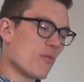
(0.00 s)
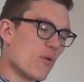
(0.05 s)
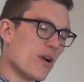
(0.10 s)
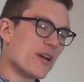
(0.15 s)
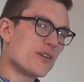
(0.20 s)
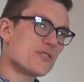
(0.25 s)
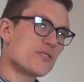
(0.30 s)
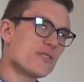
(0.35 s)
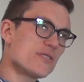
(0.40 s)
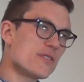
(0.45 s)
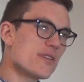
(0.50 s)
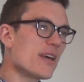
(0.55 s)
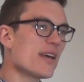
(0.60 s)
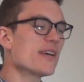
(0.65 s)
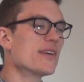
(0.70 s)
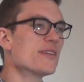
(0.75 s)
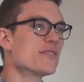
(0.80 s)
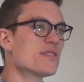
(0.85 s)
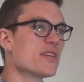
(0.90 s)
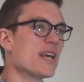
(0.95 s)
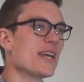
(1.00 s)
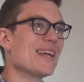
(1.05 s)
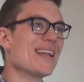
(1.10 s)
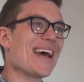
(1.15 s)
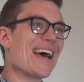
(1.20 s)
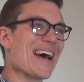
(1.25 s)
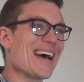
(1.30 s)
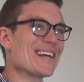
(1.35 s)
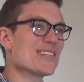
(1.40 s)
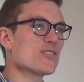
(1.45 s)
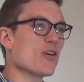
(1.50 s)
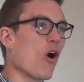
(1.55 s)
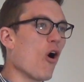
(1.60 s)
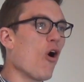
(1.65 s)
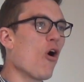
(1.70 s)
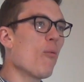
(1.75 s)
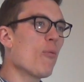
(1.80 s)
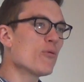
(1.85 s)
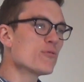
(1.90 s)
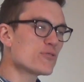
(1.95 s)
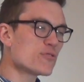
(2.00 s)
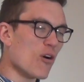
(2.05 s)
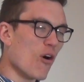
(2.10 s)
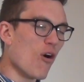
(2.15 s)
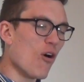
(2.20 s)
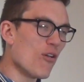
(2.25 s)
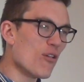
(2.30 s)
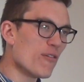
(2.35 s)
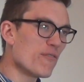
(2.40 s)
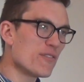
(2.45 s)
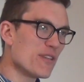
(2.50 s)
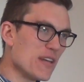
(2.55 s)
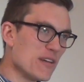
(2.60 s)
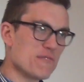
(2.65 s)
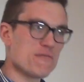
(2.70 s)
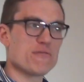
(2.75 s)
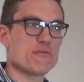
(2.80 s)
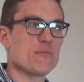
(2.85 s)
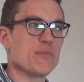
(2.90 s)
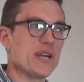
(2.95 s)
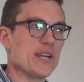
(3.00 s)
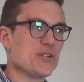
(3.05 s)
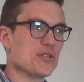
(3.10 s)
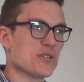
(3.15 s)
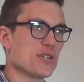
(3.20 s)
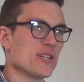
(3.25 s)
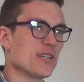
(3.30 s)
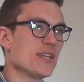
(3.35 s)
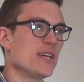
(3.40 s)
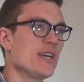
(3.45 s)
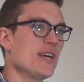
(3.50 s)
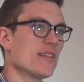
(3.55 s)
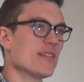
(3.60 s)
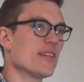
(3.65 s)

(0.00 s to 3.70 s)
what I should say is it has almost all of the information